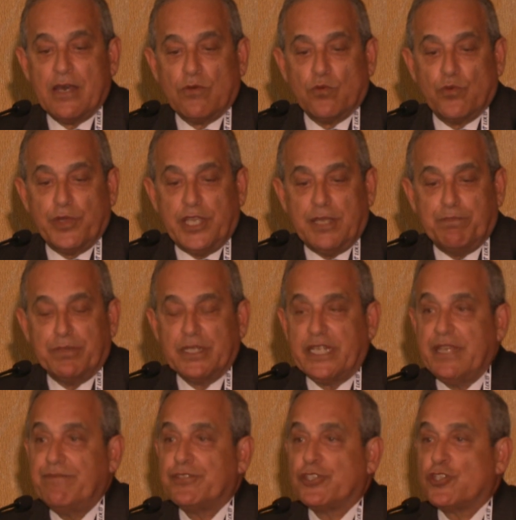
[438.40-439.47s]
We
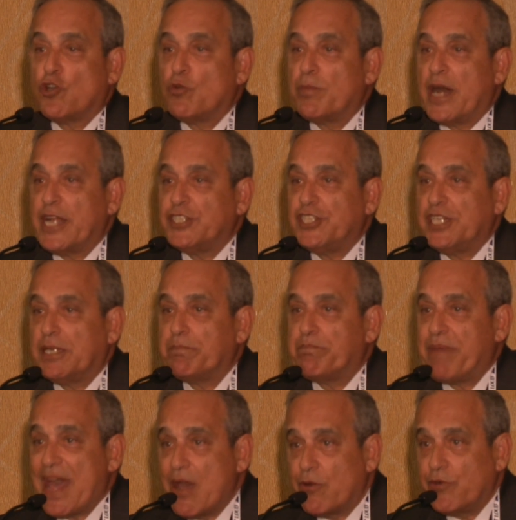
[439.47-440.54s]
believe so much in
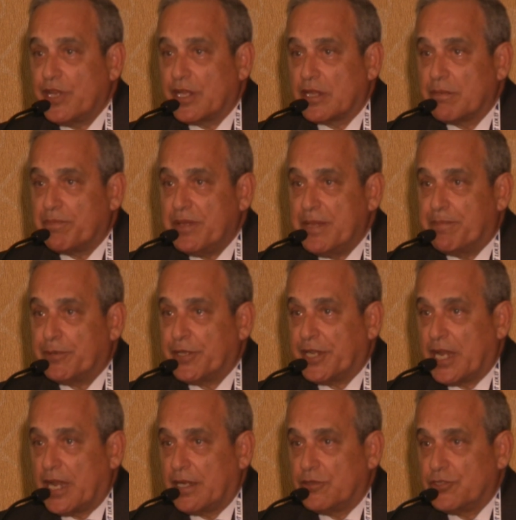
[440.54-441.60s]
empowering the people in
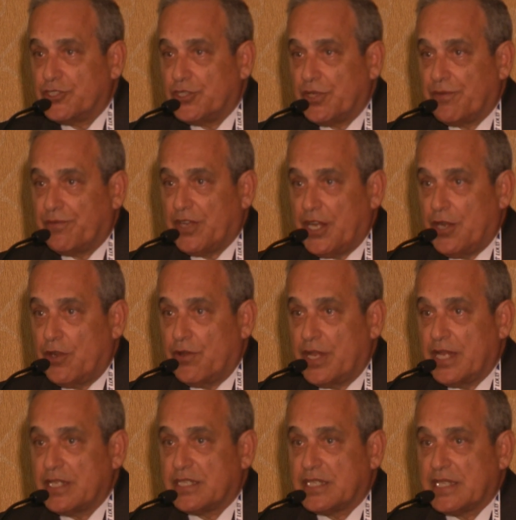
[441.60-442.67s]
underserved
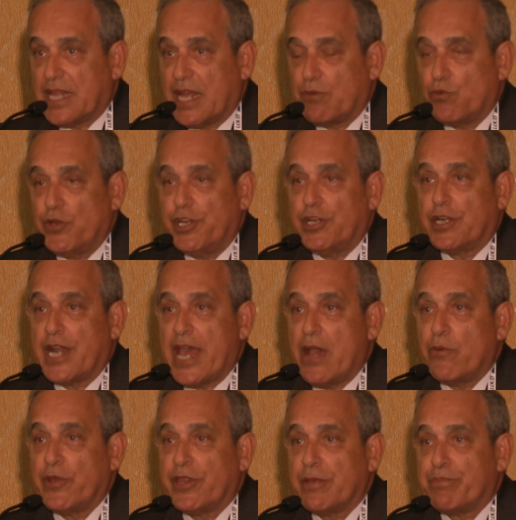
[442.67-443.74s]
areas that we are
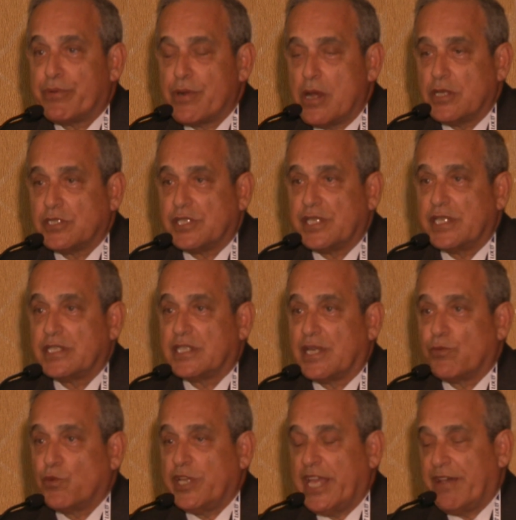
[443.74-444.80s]
now in the process,
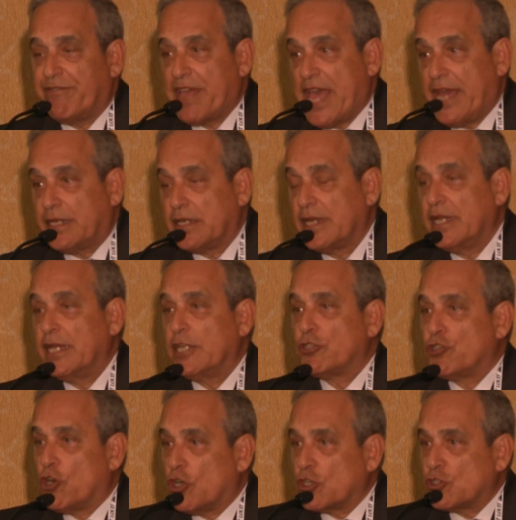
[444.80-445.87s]
and we have had
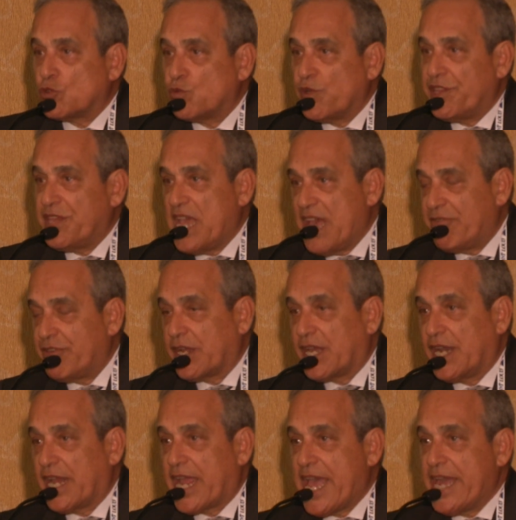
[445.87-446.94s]
talks with the
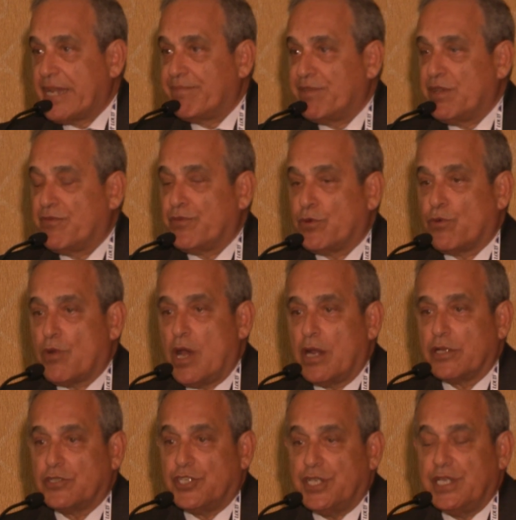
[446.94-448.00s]
African Academy of
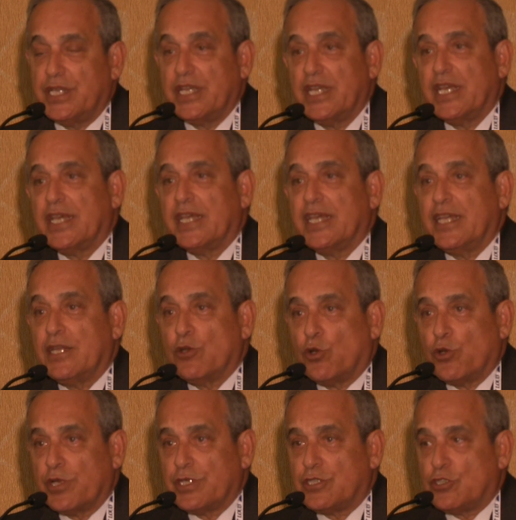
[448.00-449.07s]
Neurology in
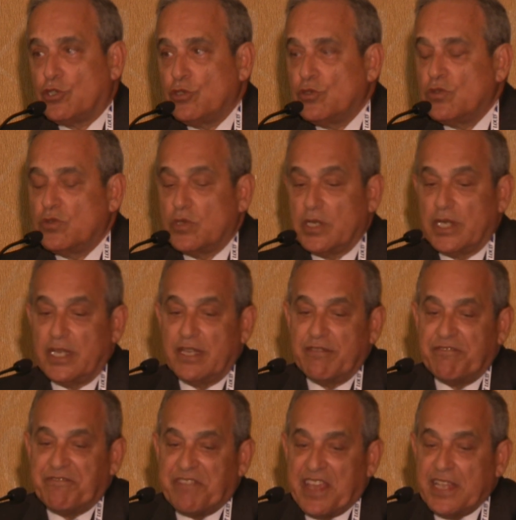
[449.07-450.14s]
order to
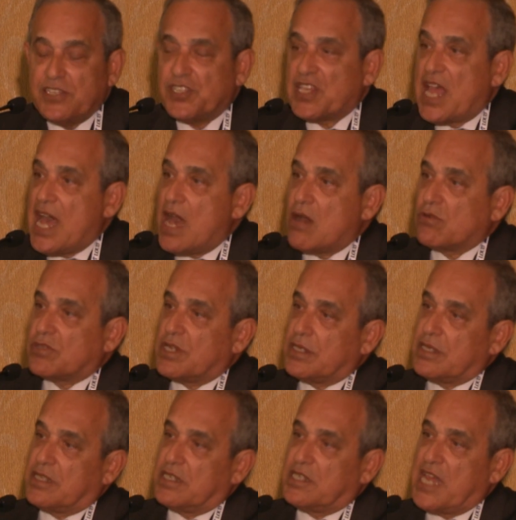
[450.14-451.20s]
phase out
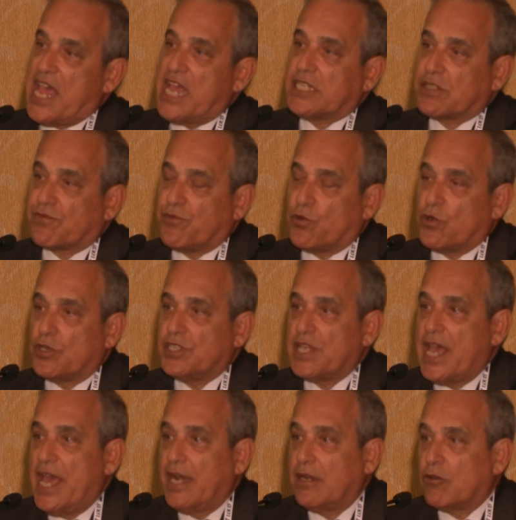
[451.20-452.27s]
the task force
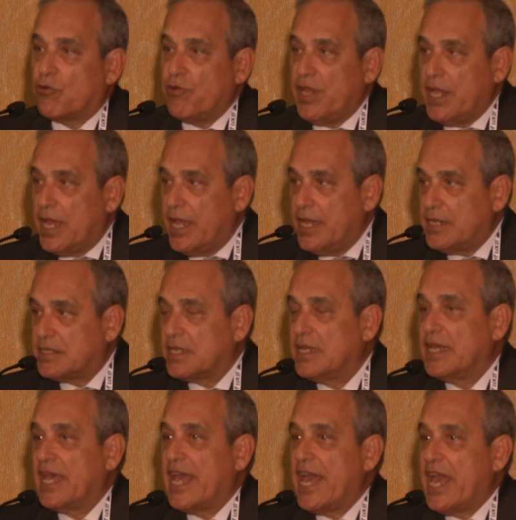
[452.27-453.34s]
and create
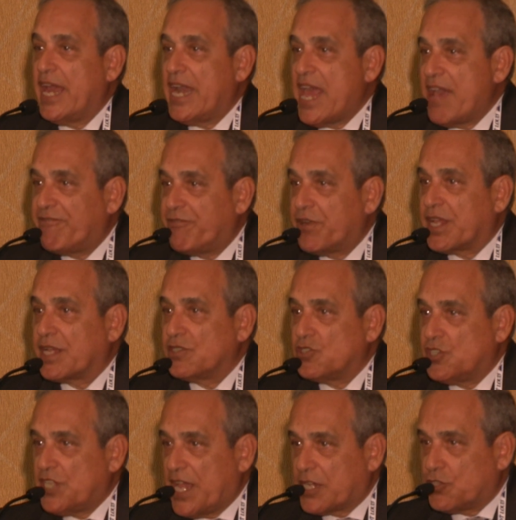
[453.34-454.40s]
an African
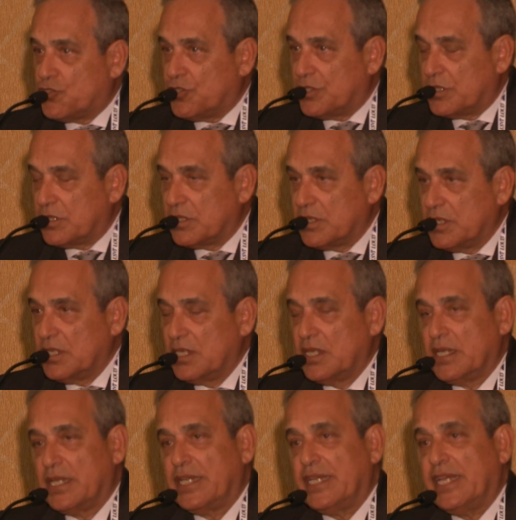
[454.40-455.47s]
section.
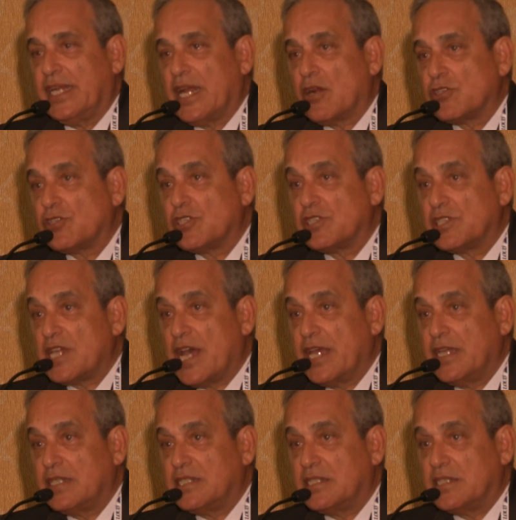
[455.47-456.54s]
In our
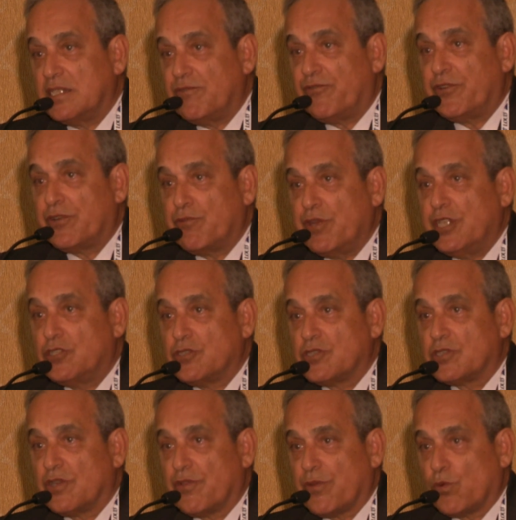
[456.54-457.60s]
society, different
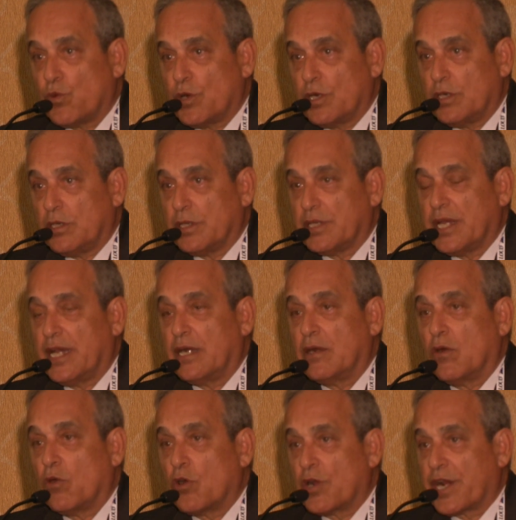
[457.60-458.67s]
regions of the world are
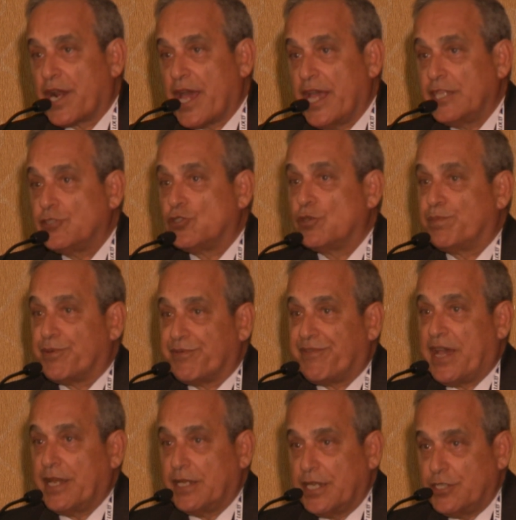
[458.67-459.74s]
organized to
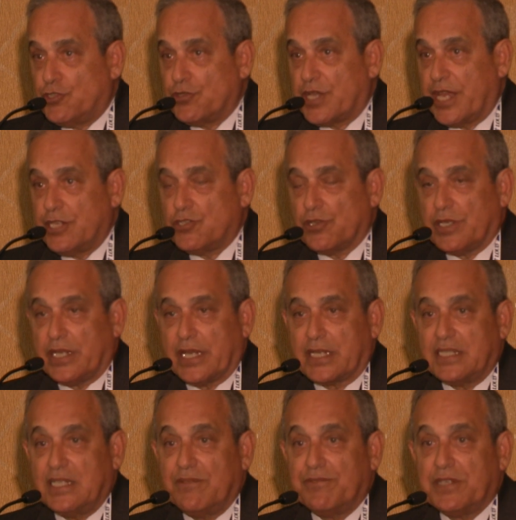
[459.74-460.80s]
provide educational
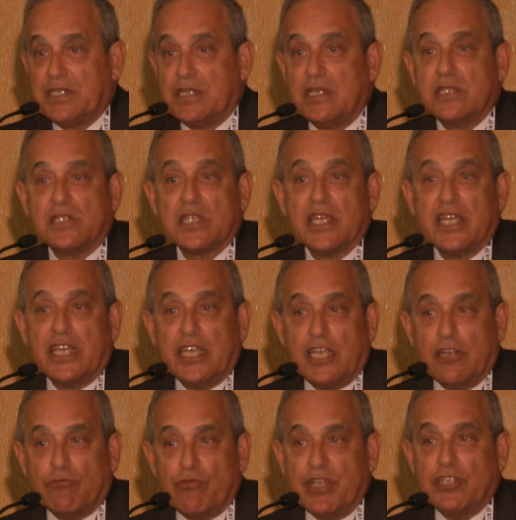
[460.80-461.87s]
activities
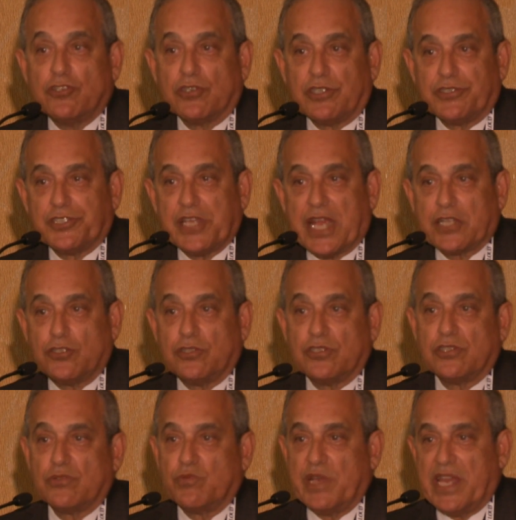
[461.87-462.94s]
in regional
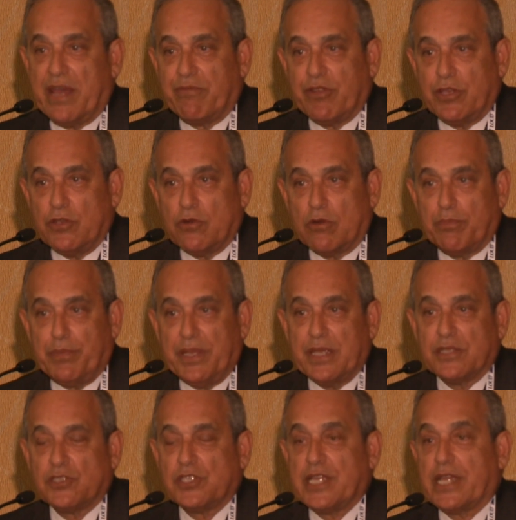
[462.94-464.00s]
sections. We have the
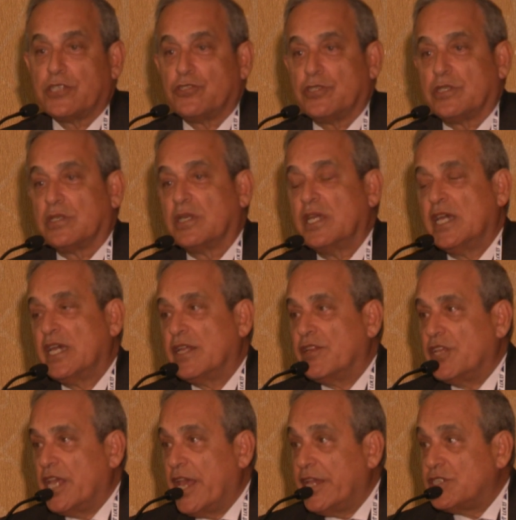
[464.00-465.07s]
European section,
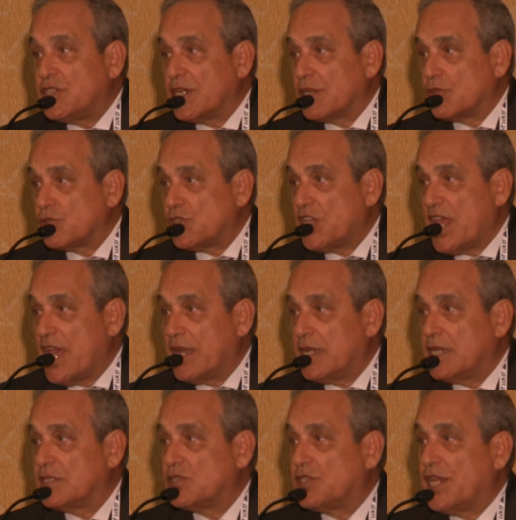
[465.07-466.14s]
the Asian
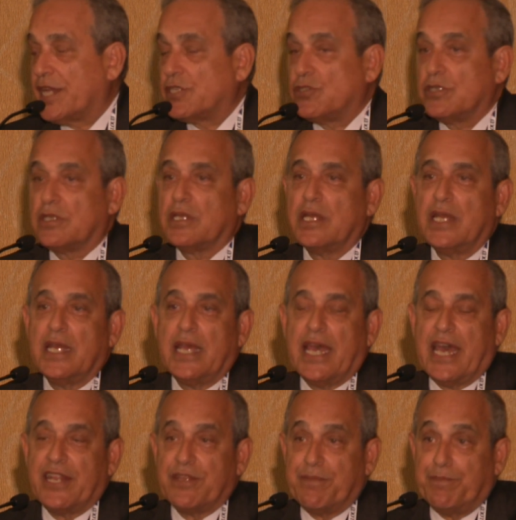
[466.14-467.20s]
Oceanian section,
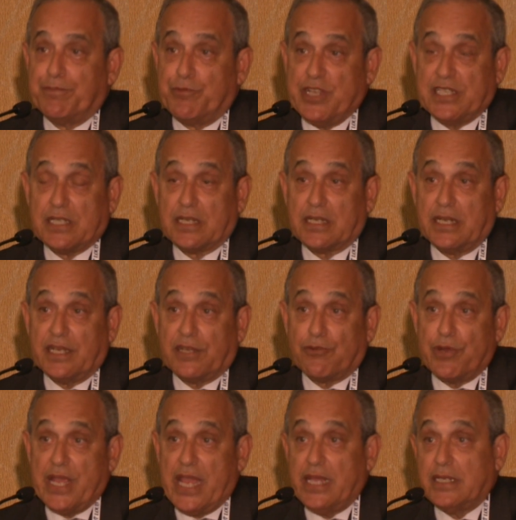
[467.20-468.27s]
and the recently
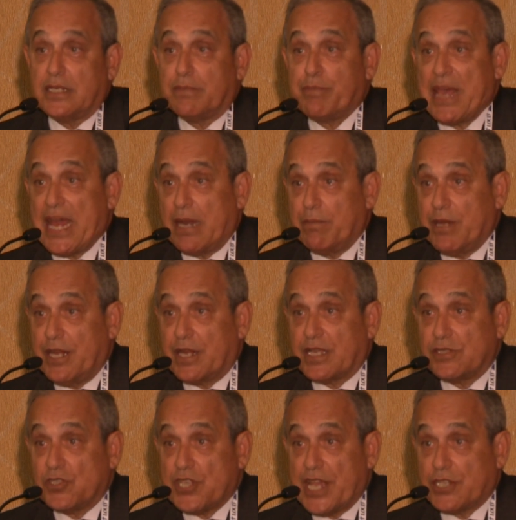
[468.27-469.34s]
created Pan
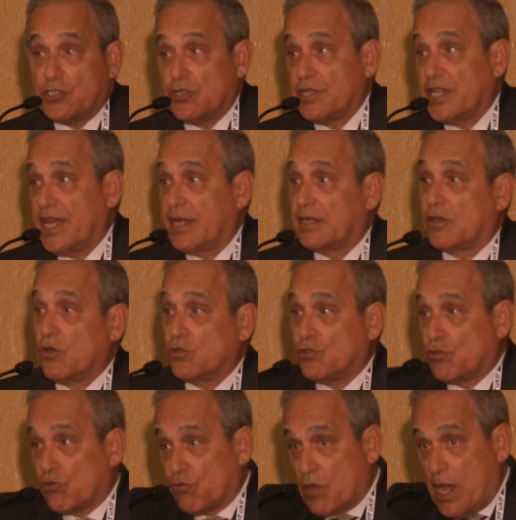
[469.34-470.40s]
American section that
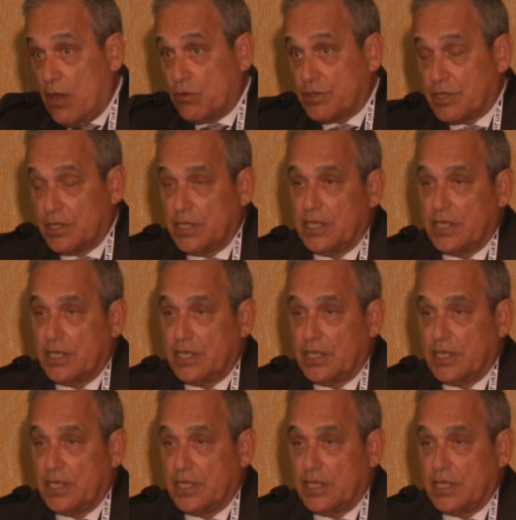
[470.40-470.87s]
goes throughout